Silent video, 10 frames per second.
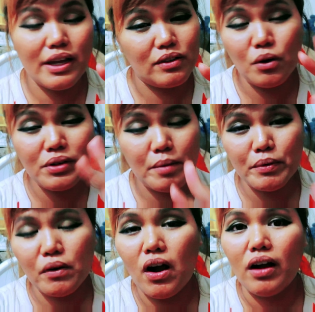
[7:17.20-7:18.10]
Don't get me
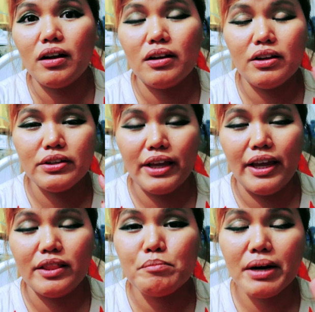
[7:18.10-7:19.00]
wrong,
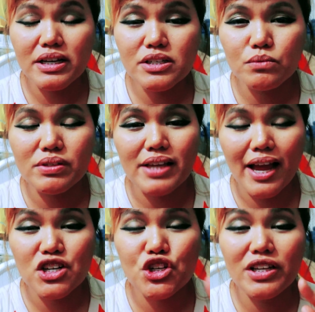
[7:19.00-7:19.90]
okay, the brush was
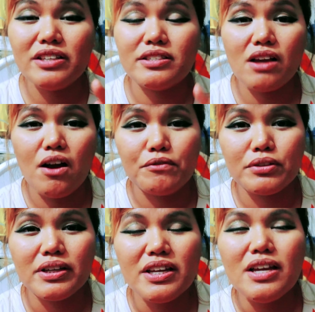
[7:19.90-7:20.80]
actually soft,
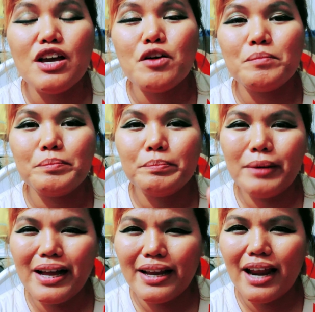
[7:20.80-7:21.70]

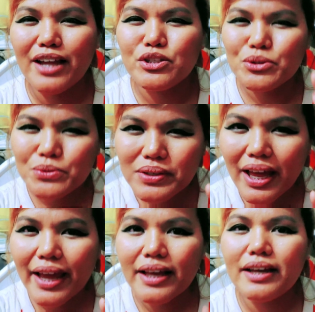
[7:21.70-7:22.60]
but I do
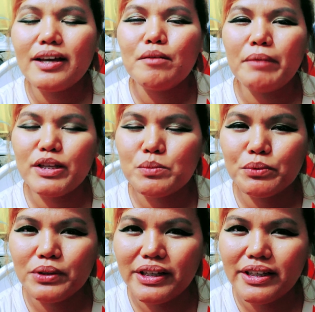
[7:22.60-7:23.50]
like my
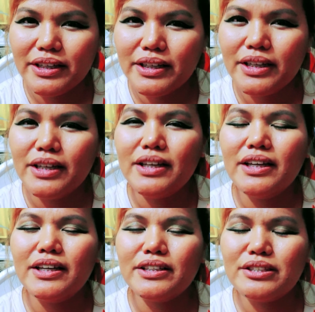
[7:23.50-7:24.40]
spoolie
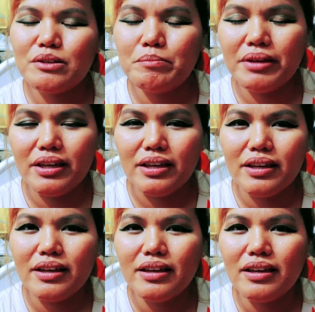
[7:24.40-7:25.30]
to be
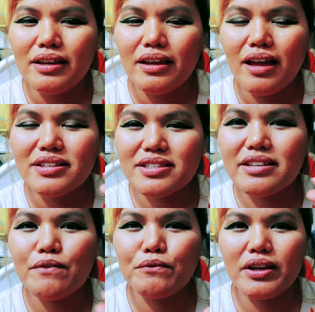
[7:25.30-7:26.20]

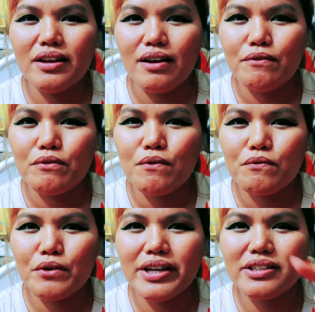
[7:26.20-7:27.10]
stiff enough
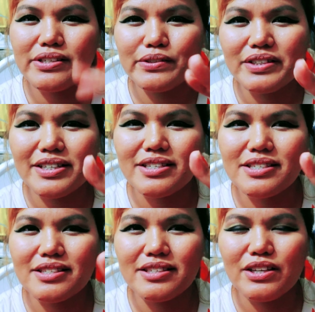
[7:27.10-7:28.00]
for it to just,
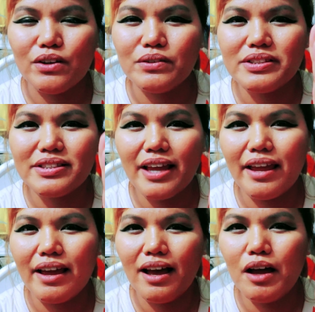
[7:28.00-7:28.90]
you know,
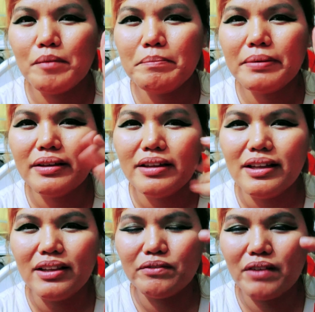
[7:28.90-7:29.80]
stay up,
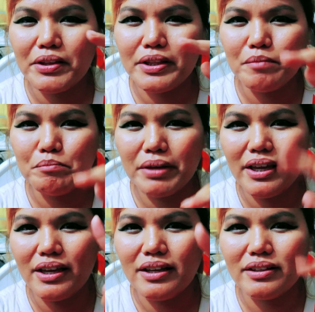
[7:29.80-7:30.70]
rather than
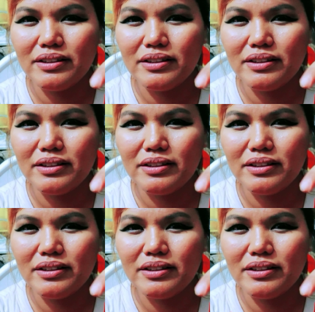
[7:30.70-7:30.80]
being,